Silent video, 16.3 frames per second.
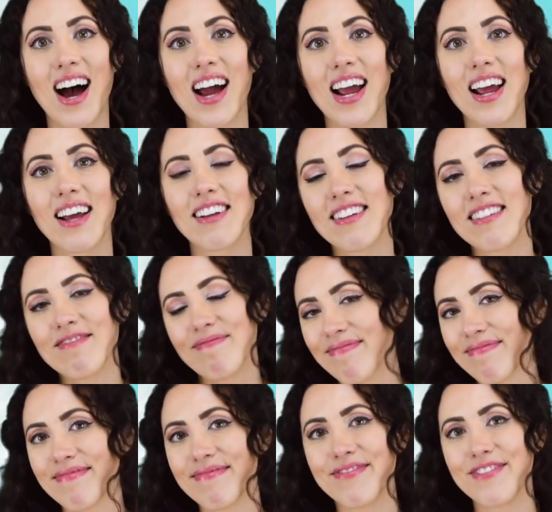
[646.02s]
I
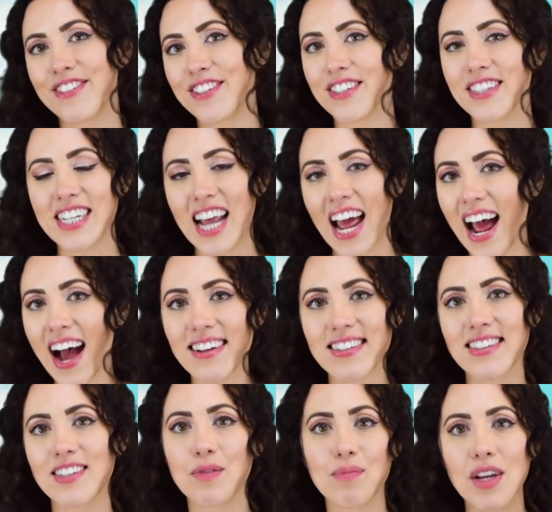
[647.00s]
just
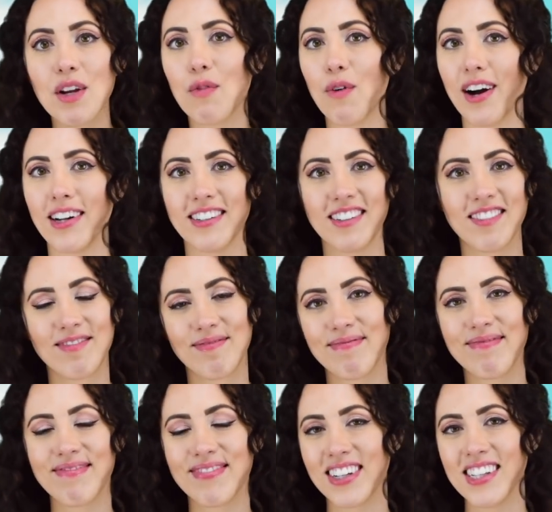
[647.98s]
asked to meet one,
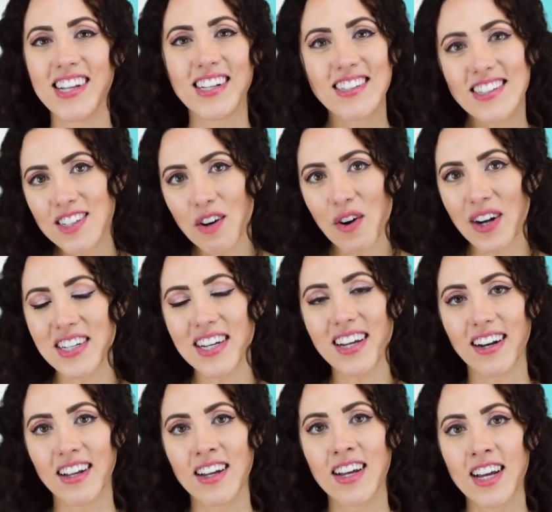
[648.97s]
and then so I
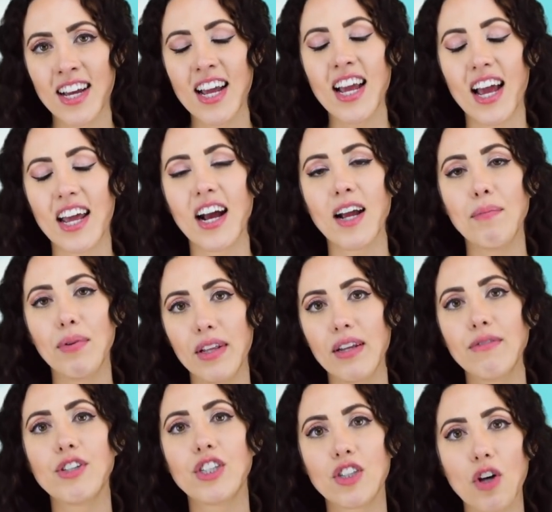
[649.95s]
did. And I
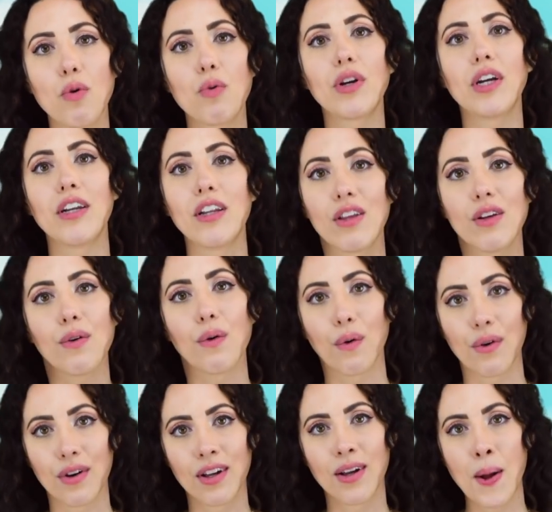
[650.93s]
believe so can
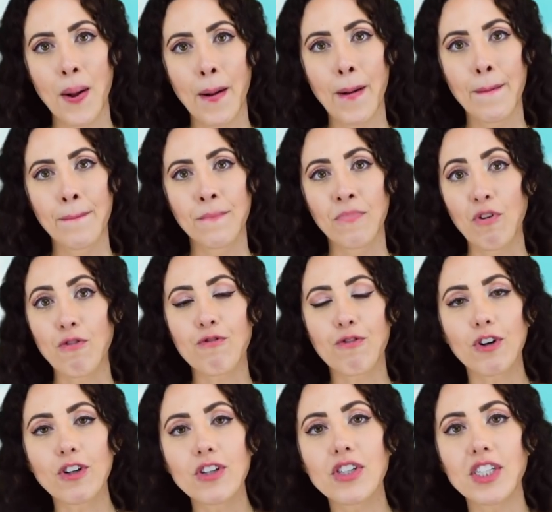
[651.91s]
you. The
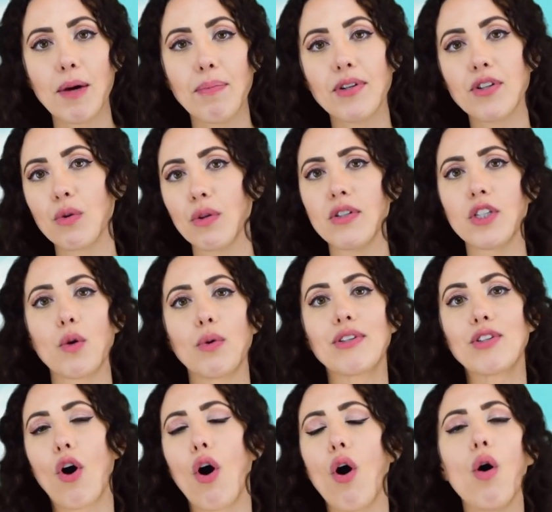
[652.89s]
first step in doing so
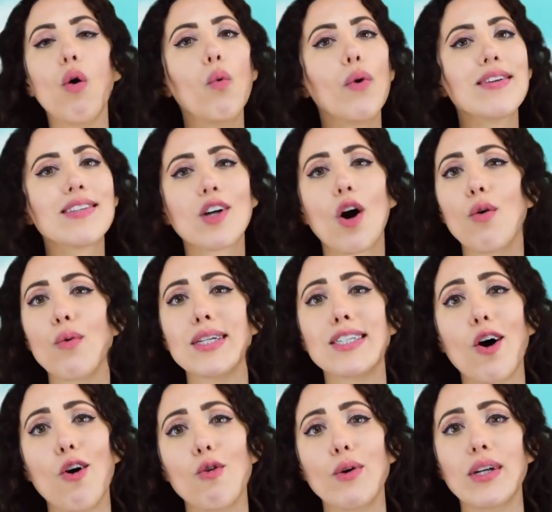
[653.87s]
is always,
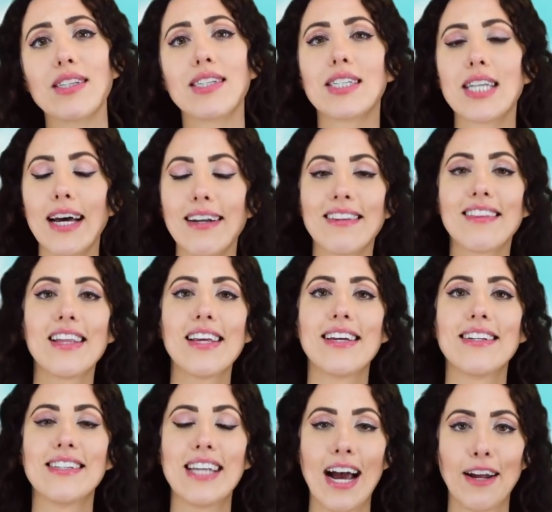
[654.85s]
always, always set the
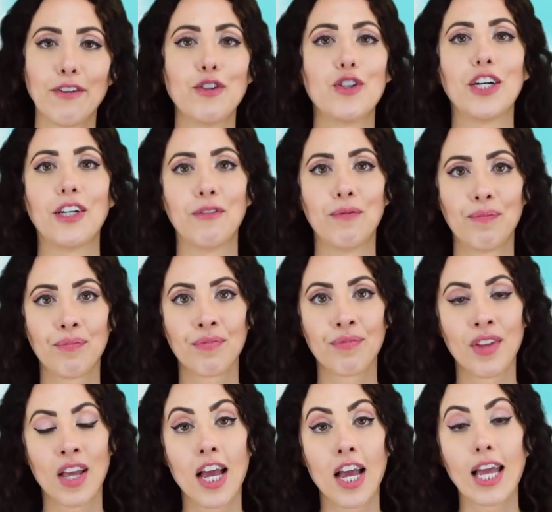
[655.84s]
intention.
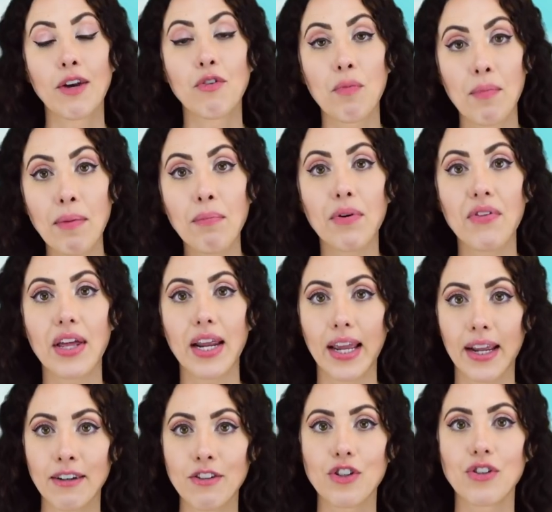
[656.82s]
And remember that
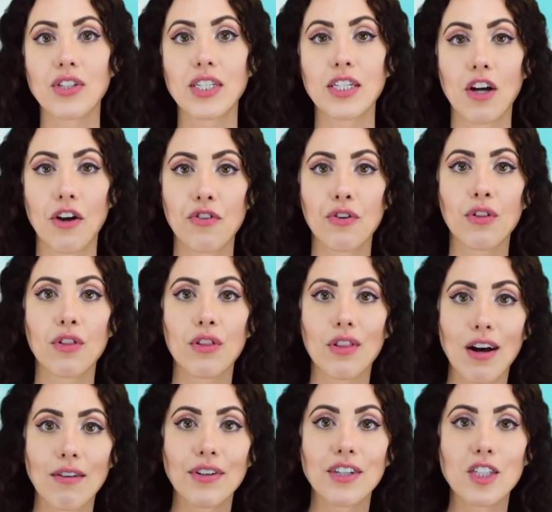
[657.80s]
angels and other
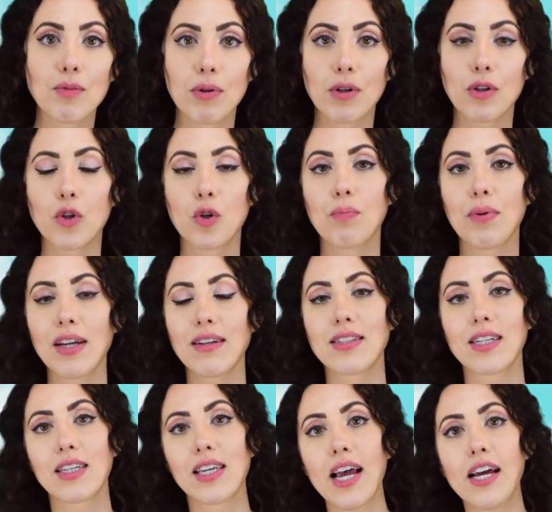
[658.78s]
loving spiritual
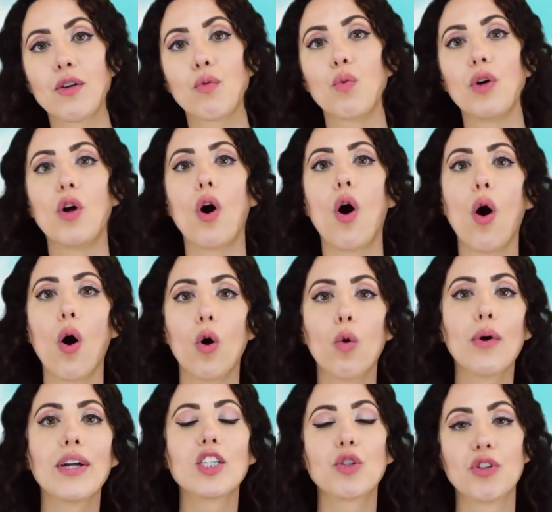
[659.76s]
beings, again, will
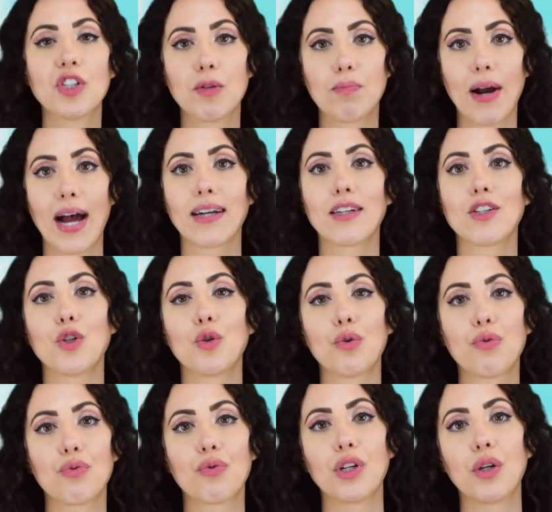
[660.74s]
always respect your
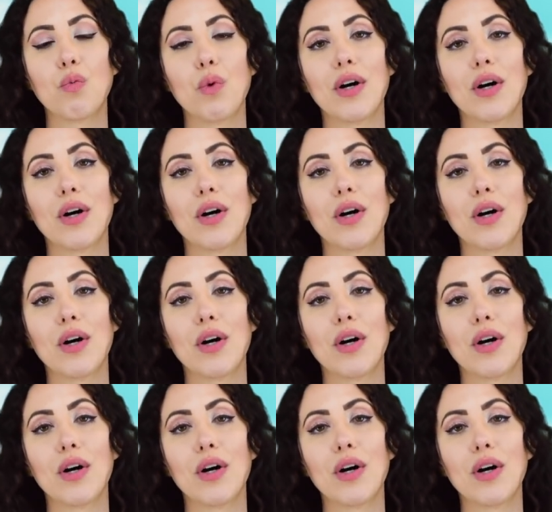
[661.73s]
free